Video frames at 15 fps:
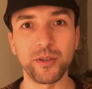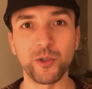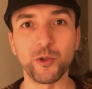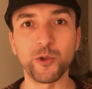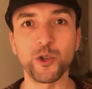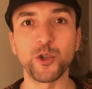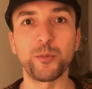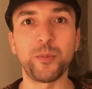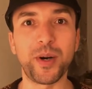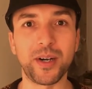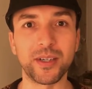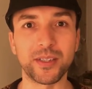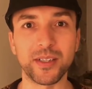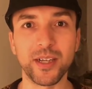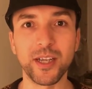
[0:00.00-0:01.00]
do your
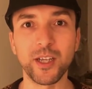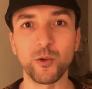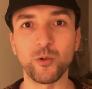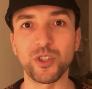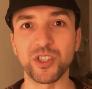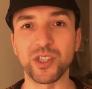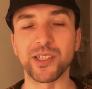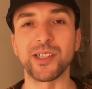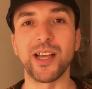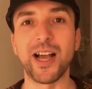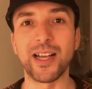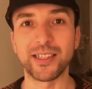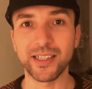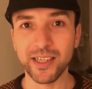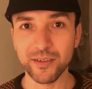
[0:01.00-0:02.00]
part, which is
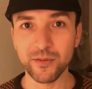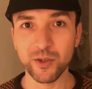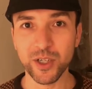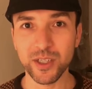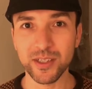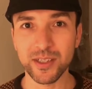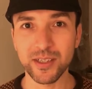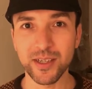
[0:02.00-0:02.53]
asking for it,